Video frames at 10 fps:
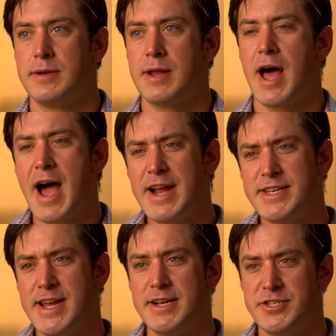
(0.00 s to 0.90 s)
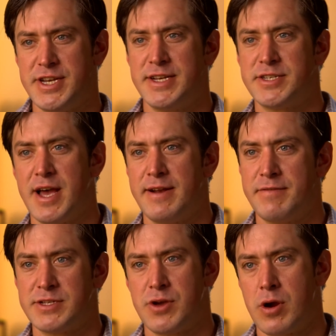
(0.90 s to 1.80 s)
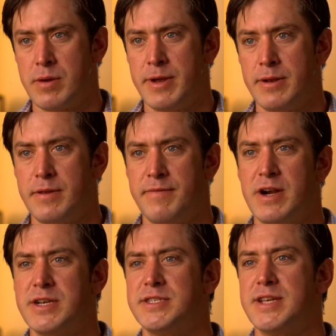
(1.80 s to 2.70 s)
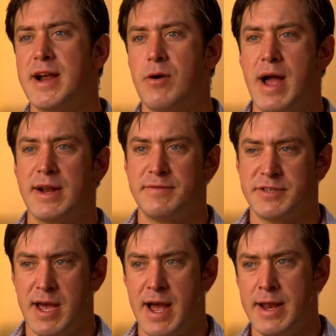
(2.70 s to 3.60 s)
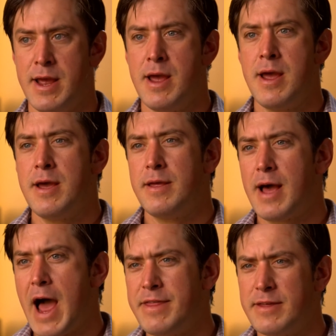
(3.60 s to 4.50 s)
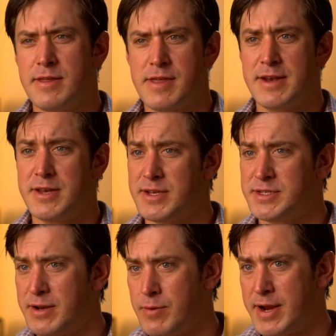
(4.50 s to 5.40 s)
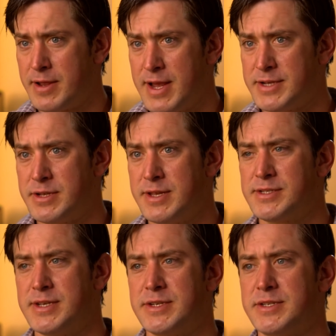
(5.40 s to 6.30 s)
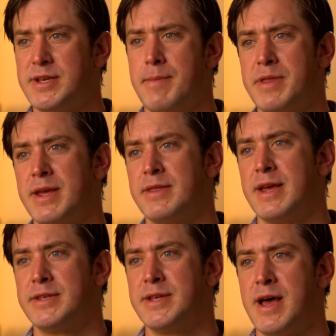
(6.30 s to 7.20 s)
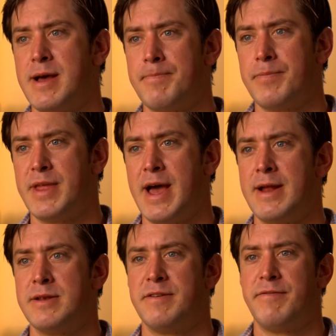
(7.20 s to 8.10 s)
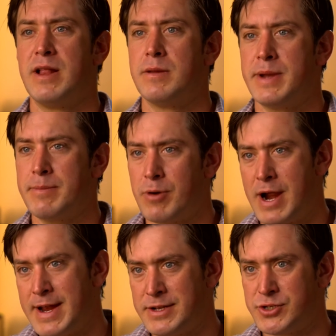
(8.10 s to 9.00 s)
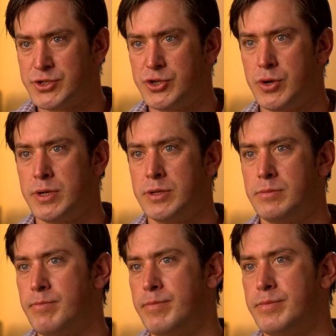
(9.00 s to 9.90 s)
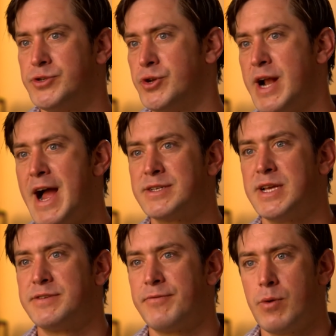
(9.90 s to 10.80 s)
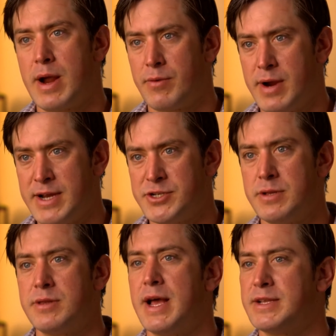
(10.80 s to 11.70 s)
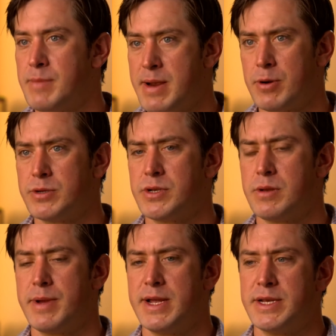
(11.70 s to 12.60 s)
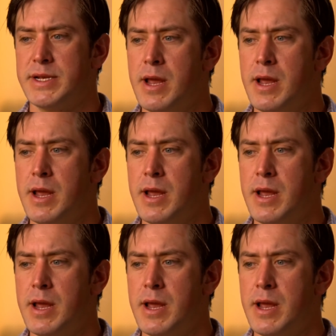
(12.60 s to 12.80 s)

high THC side of this argument, the very psychoactive side, I think that does need regulation. This isn't something that developing brains should access for recreation. That's my personal opinion.